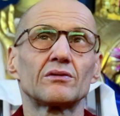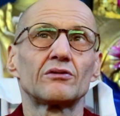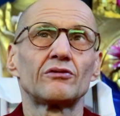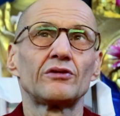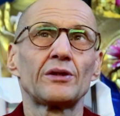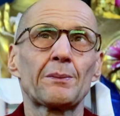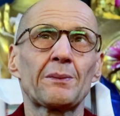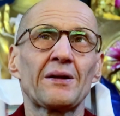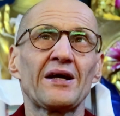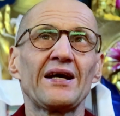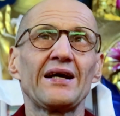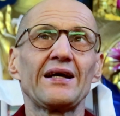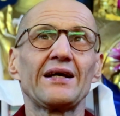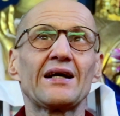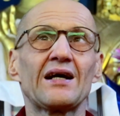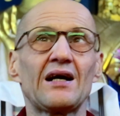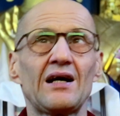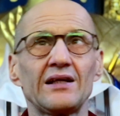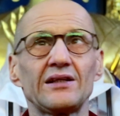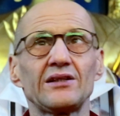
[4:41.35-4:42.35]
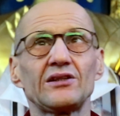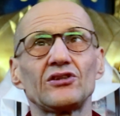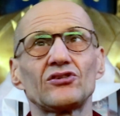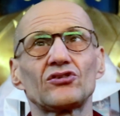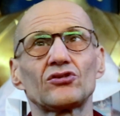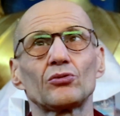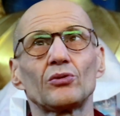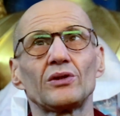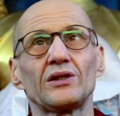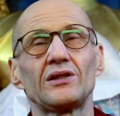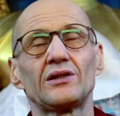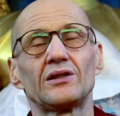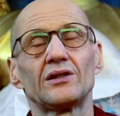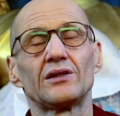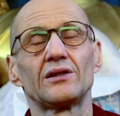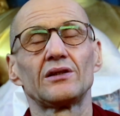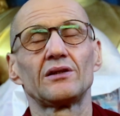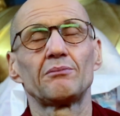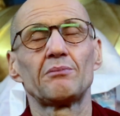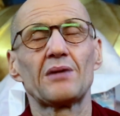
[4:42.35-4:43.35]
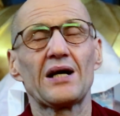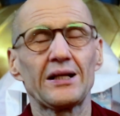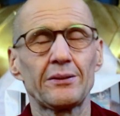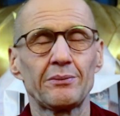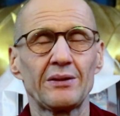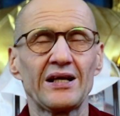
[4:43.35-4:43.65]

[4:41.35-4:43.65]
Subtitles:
repay kindness with bad